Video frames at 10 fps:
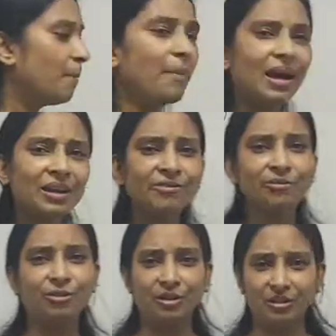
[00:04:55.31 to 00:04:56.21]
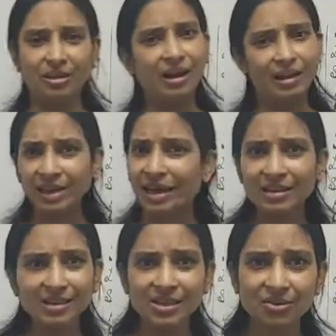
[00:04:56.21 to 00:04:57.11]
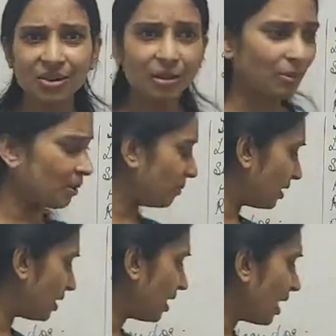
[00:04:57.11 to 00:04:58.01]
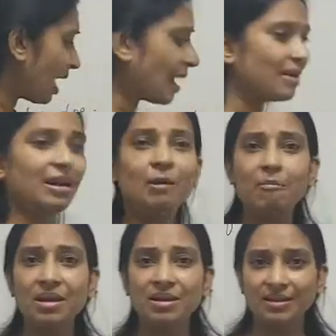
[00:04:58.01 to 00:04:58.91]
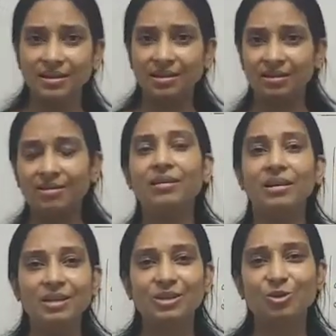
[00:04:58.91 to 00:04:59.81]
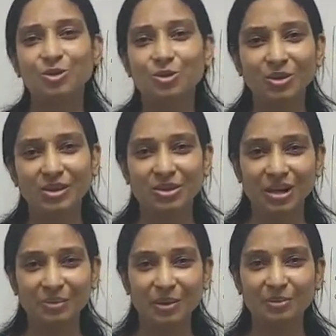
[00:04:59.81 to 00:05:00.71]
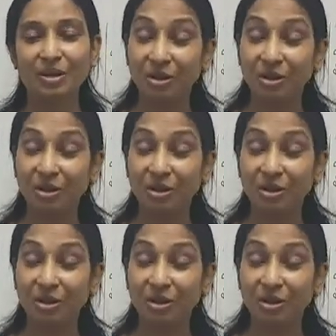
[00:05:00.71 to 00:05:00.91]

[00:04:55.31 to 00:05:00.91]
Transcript: Mindful, again describing me, and amazing, it is also describing me,